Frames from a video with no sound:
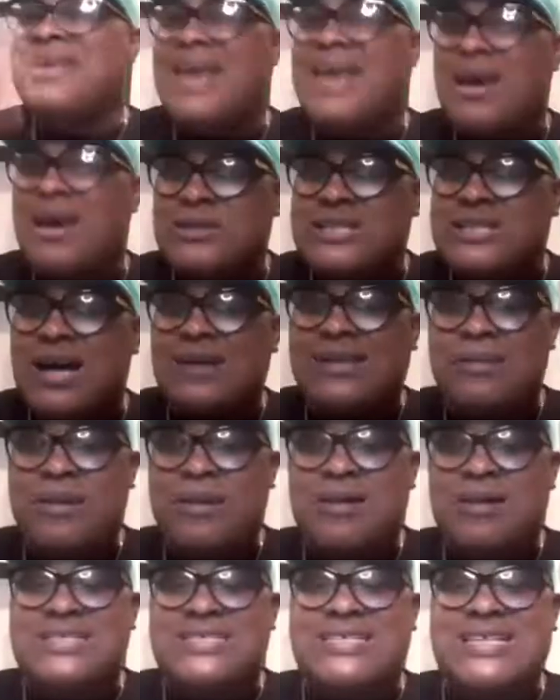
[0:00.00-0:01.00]
we talked
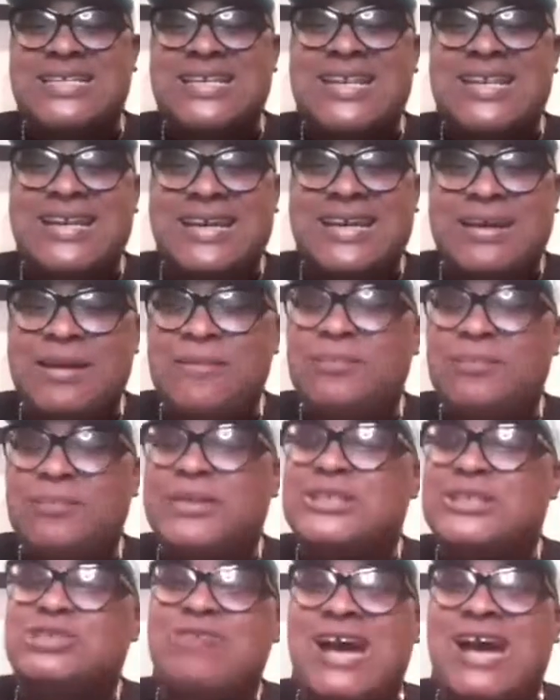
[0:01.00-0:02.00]
about Sydney being
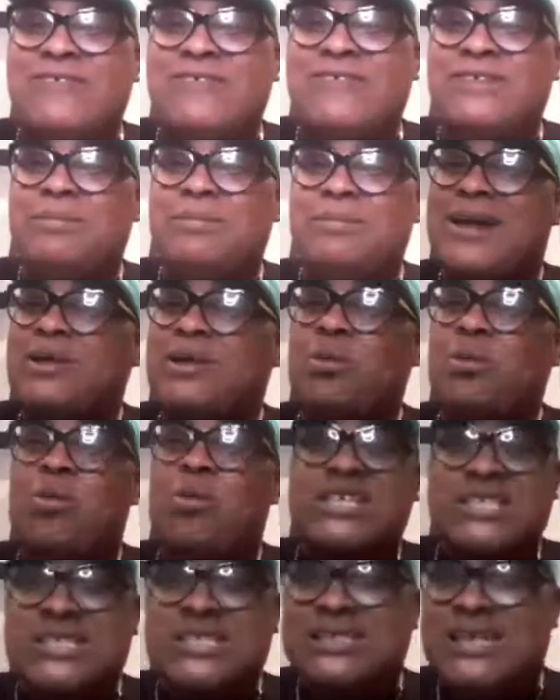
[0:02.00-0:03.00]
drafted by the
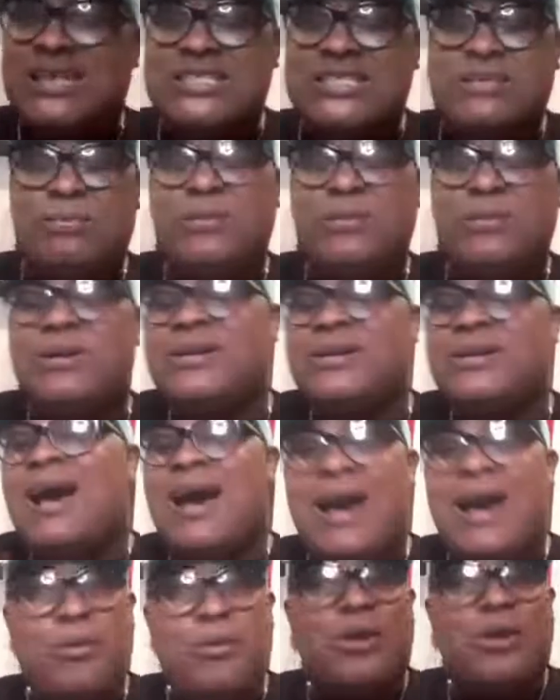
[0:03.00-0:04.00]
Washington Spirit.
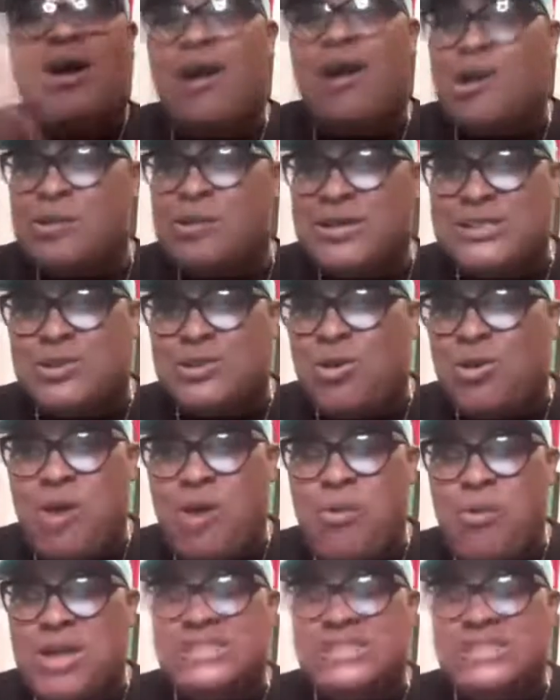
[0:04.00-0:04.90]
I will always go and watch